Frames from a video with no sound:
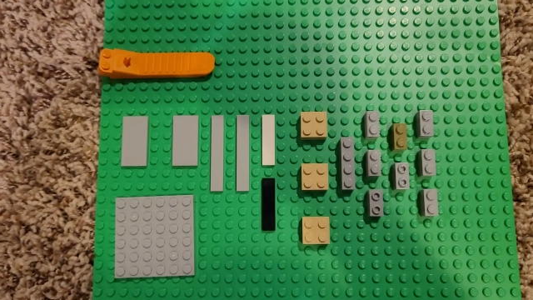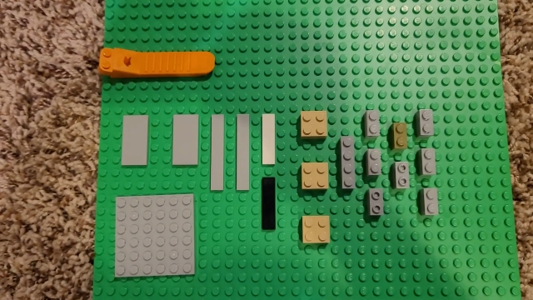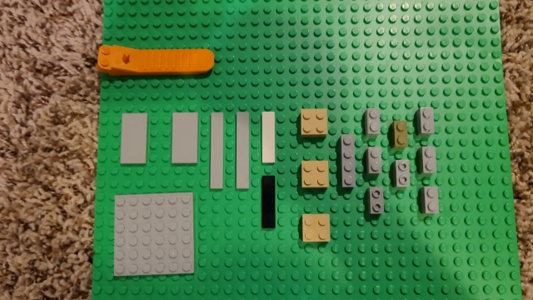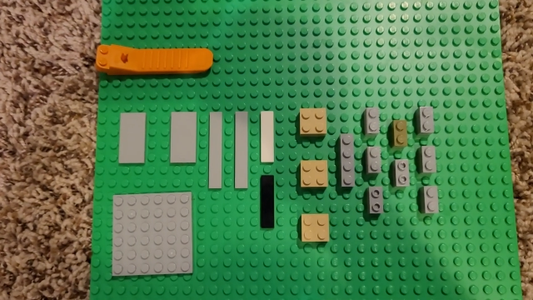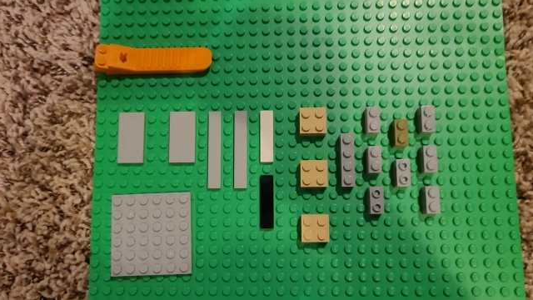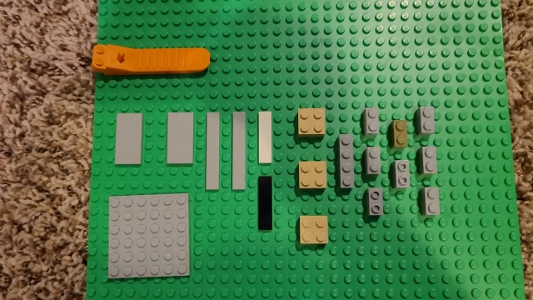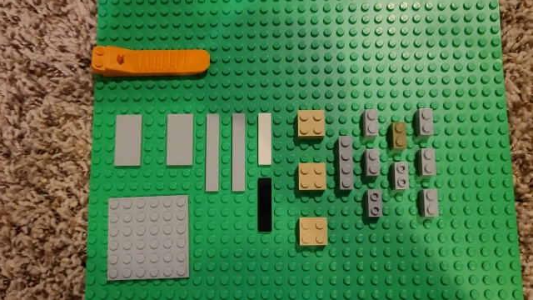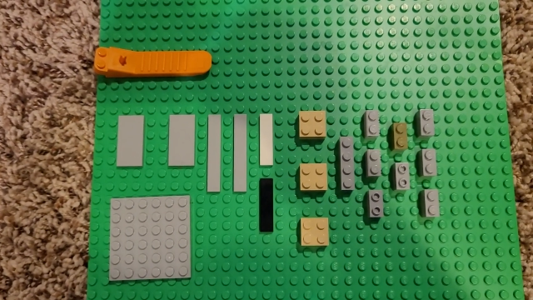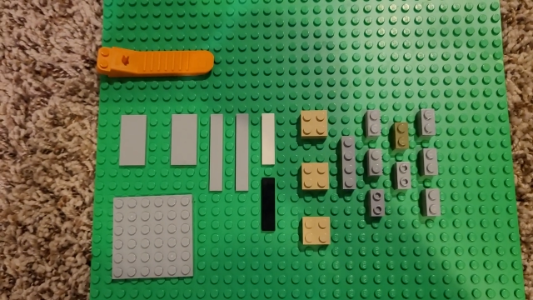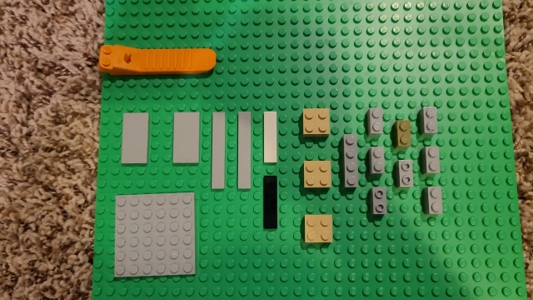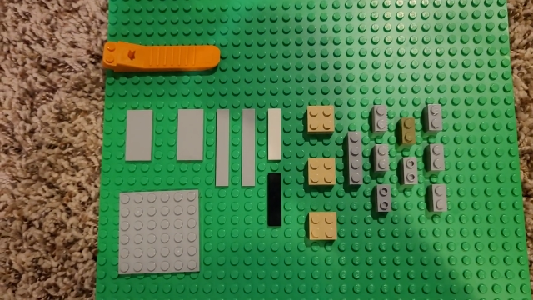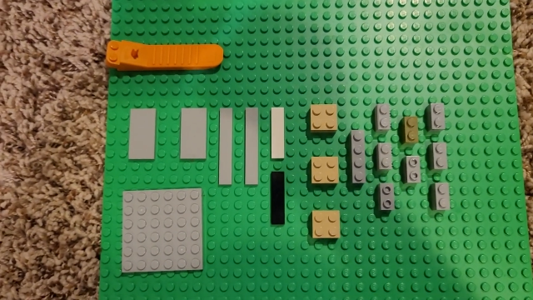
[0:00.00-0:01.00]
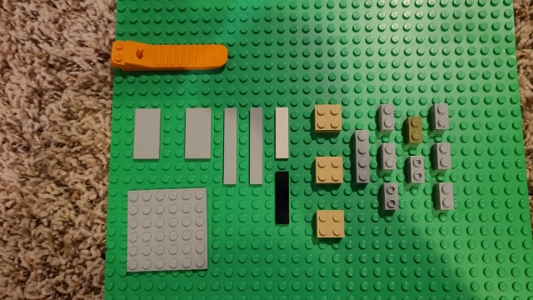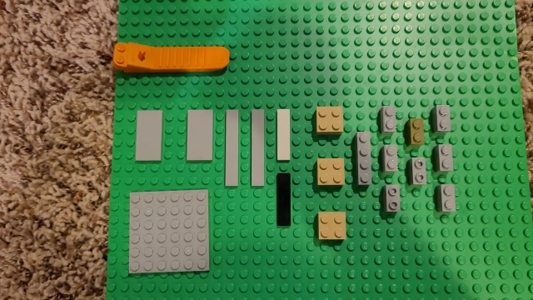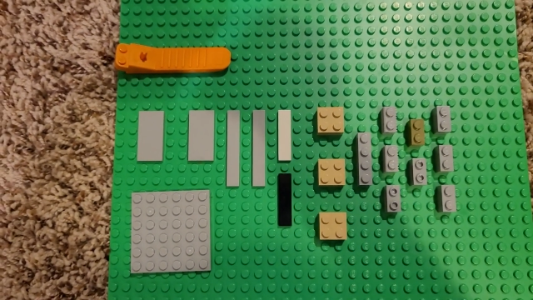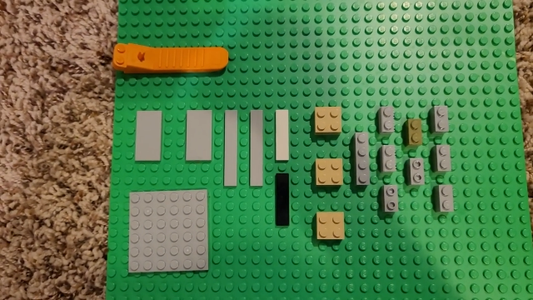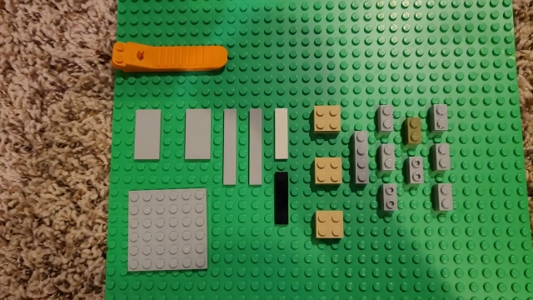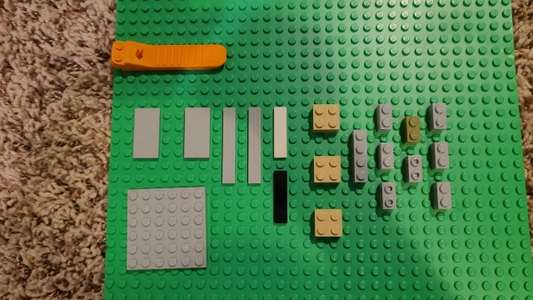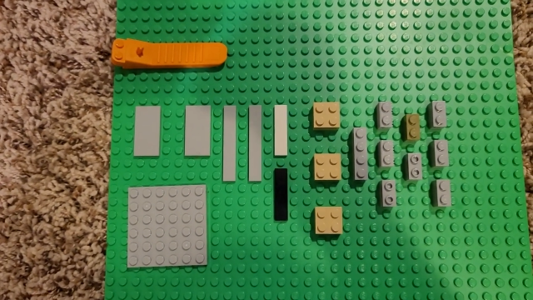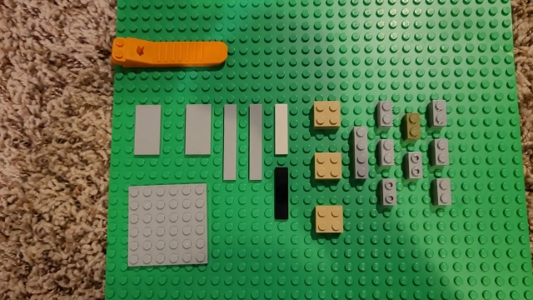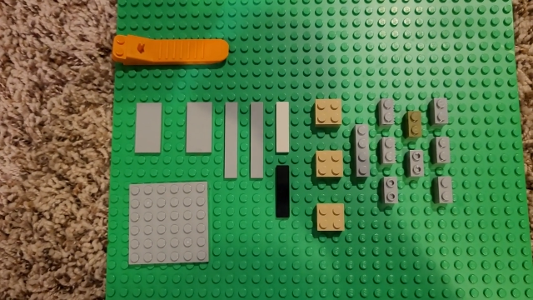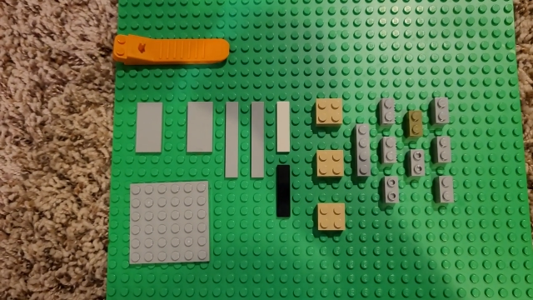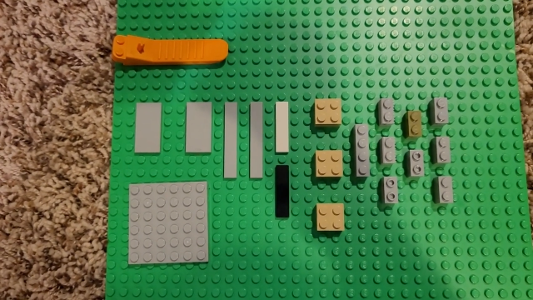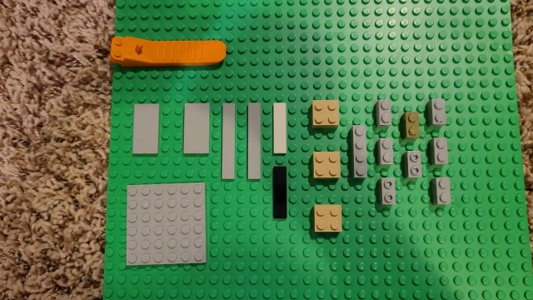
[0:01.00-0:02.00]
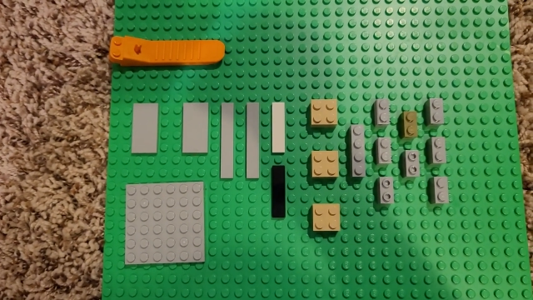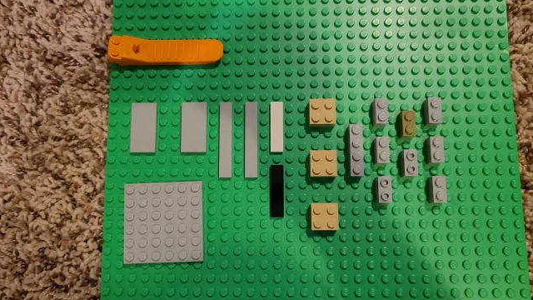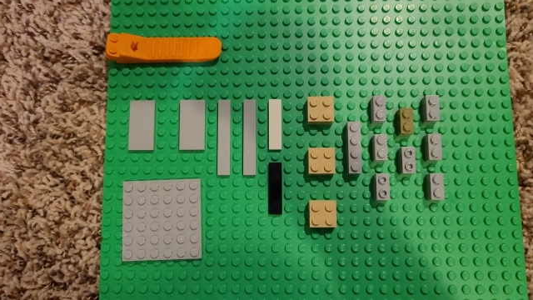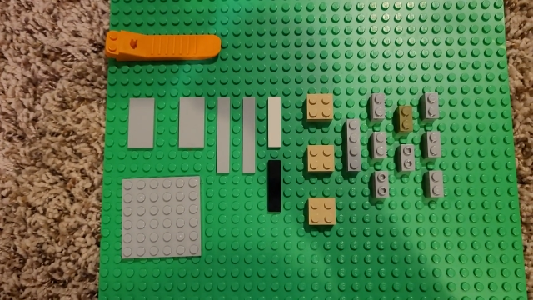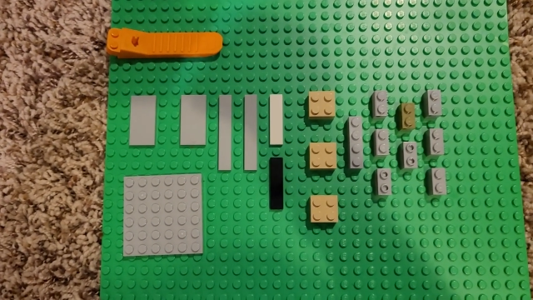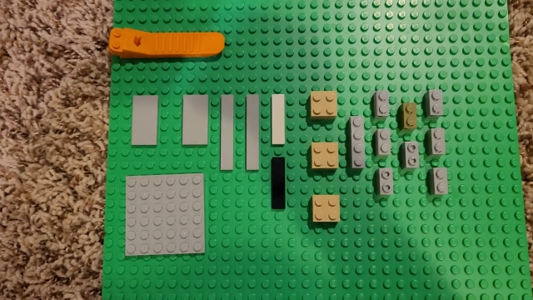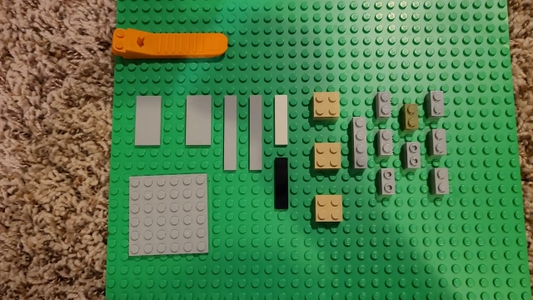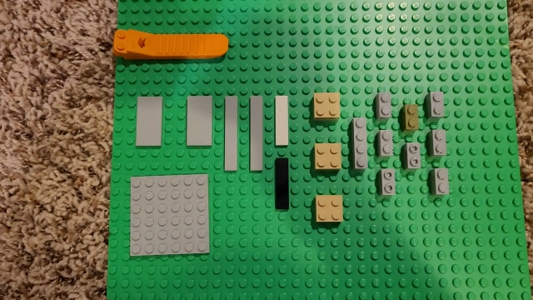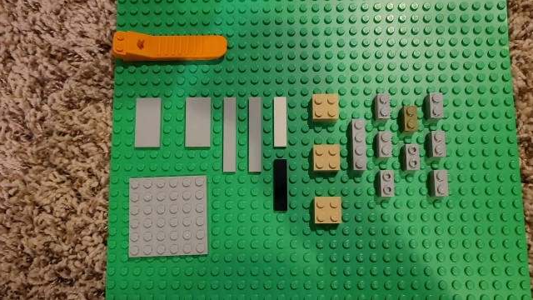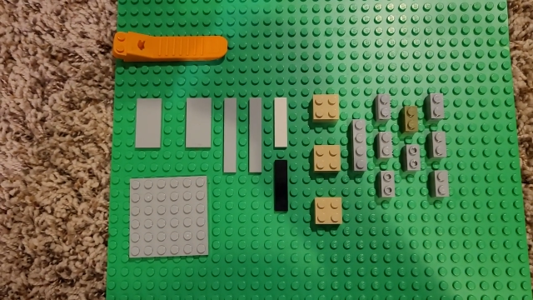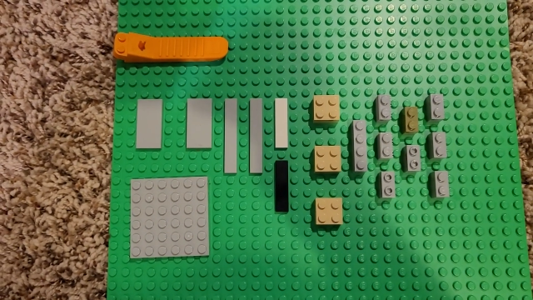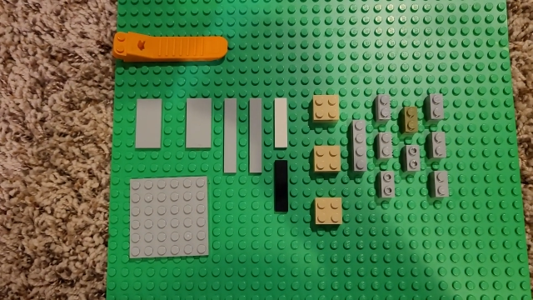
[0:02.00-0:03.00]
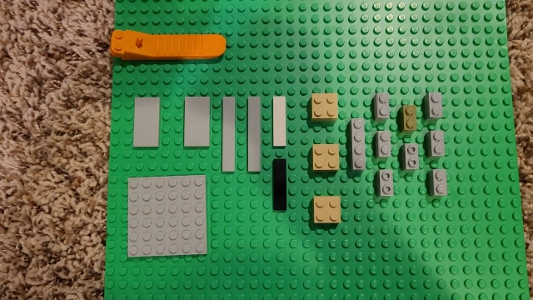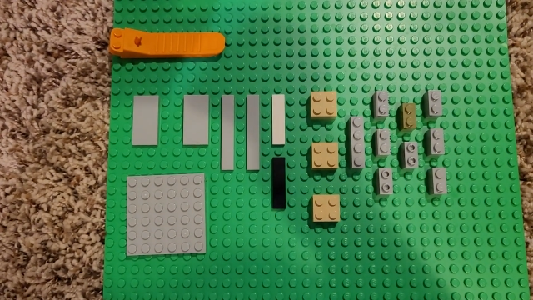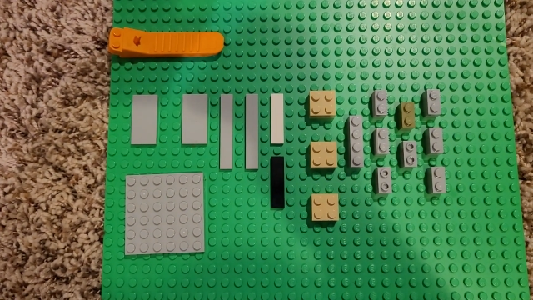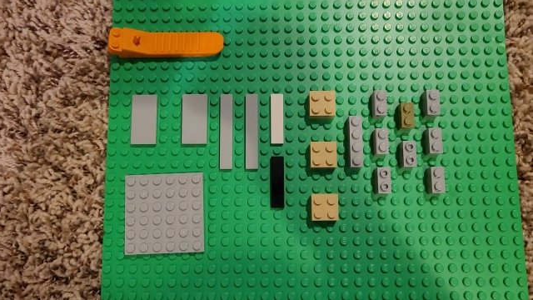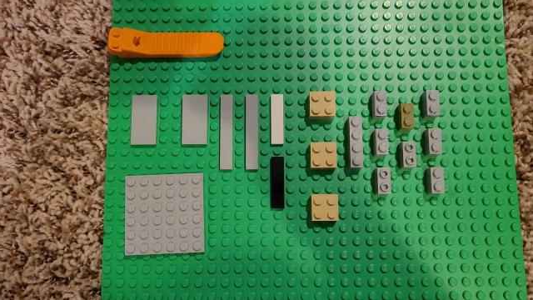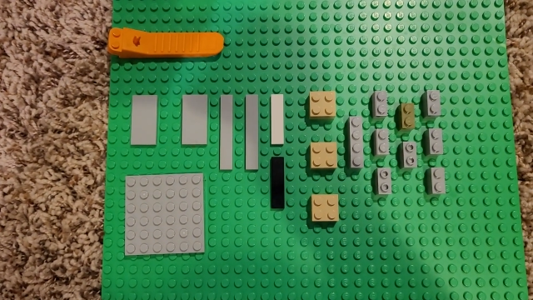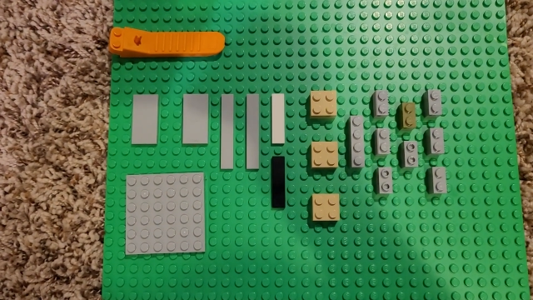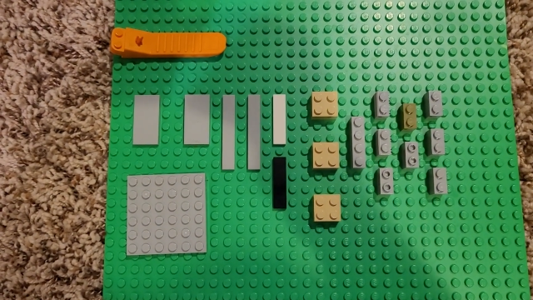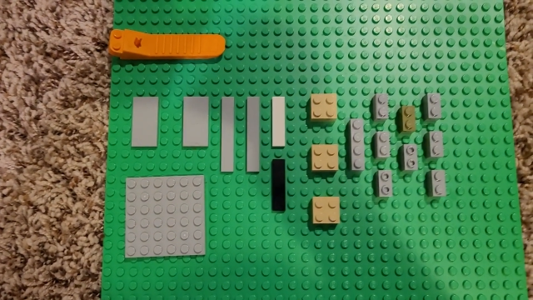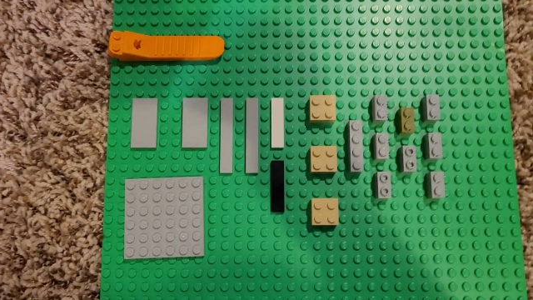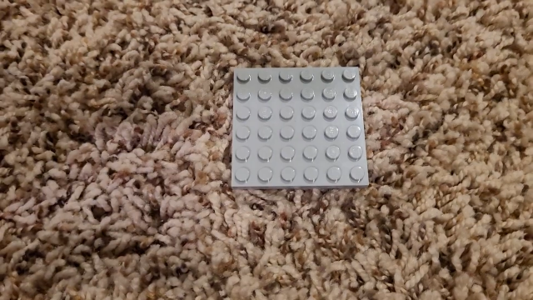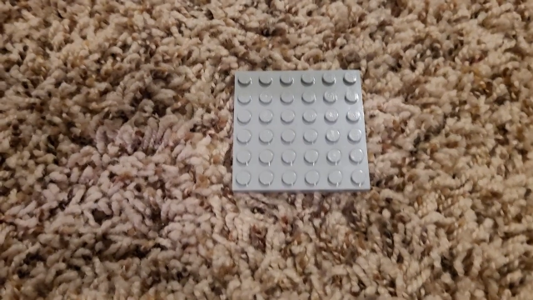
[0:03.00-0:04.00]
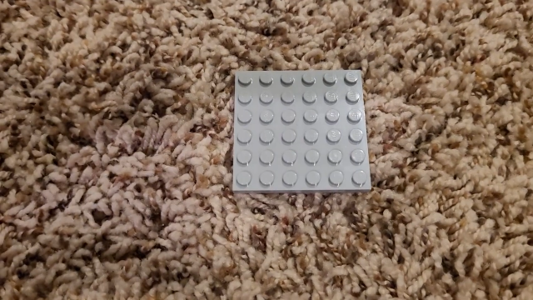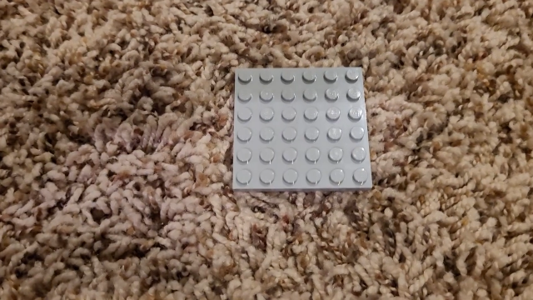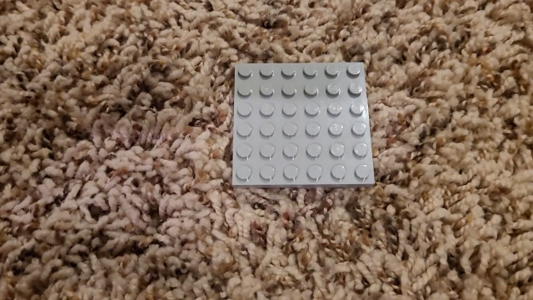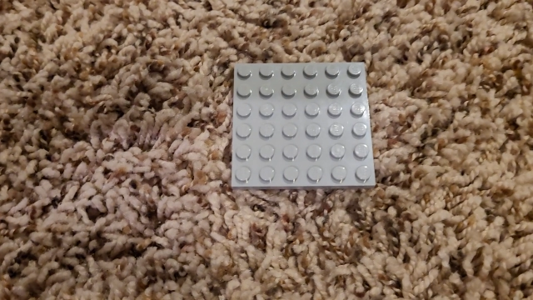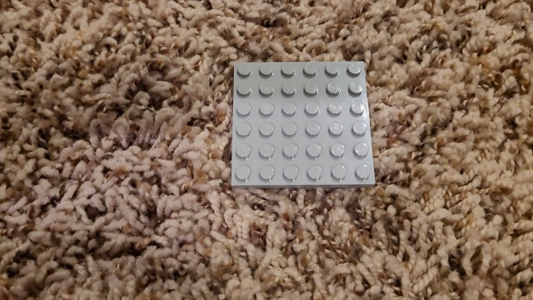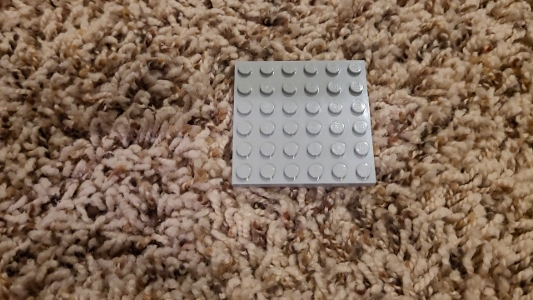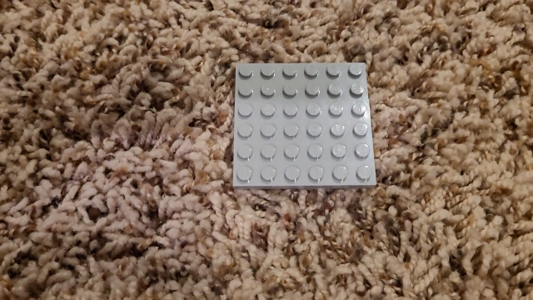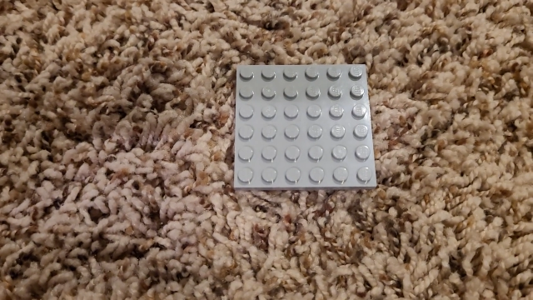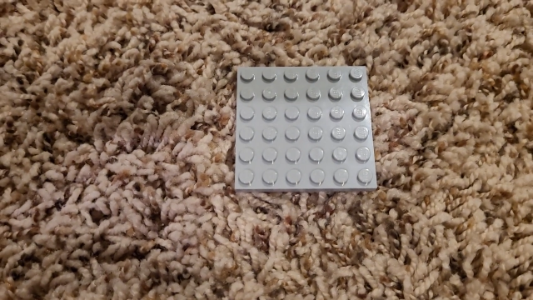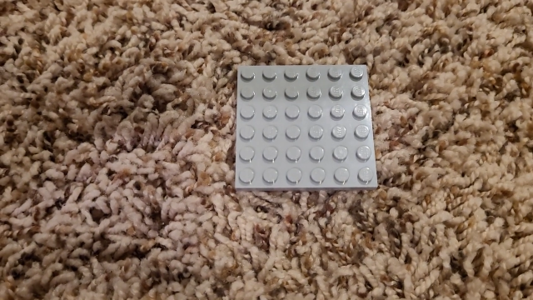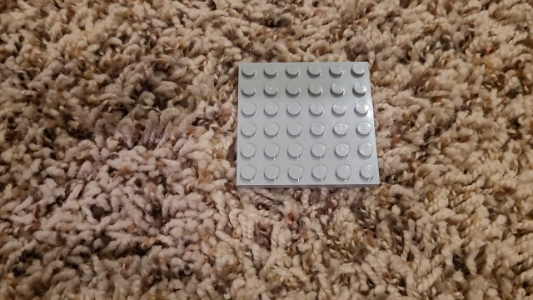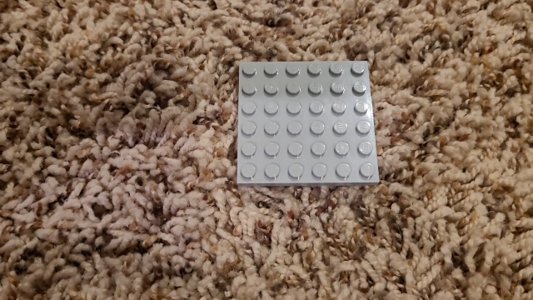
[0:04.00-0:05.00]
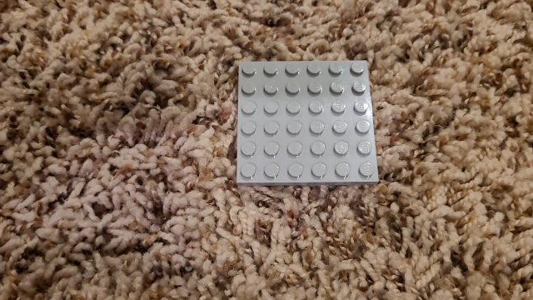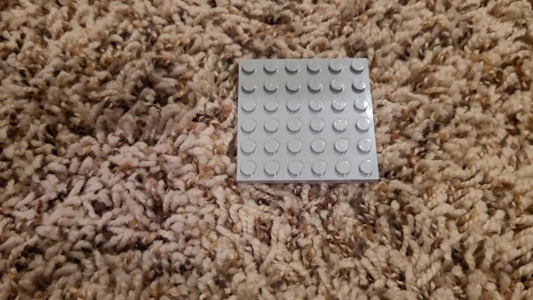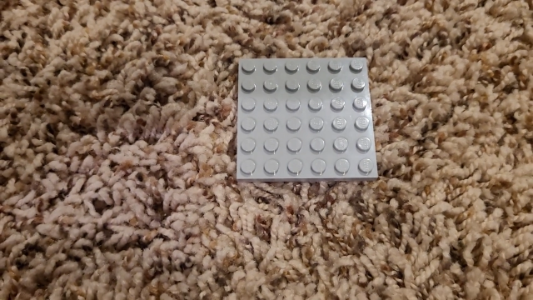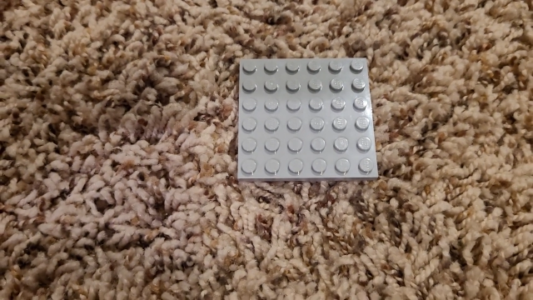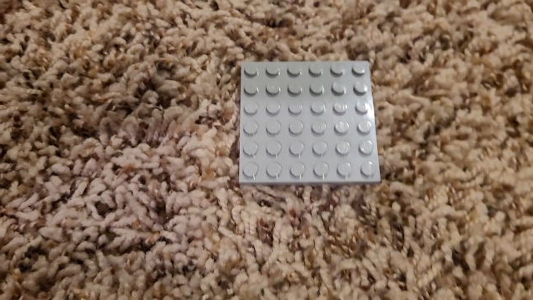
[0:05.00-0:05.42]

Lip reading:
[unreadable: no face in view]